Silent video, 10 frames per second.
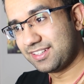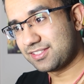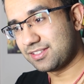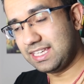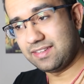
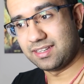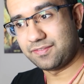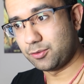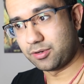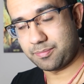So even
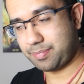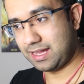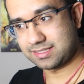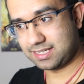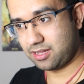if he were to
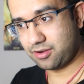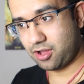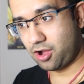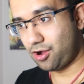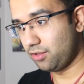pass
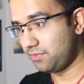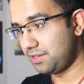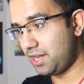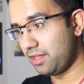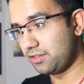down all the
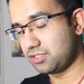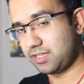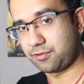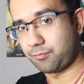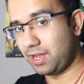knowledge and,
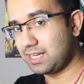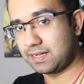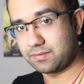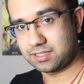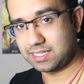like, write
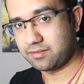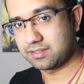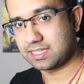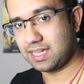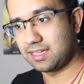everything out in
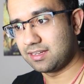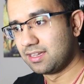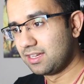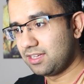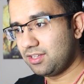his
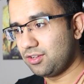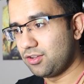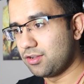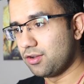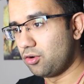head,
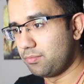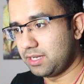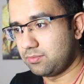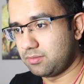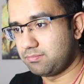
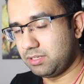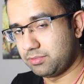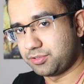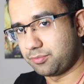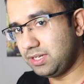nobody would be
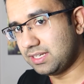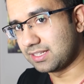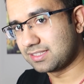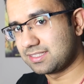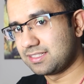able to read
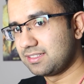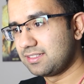it.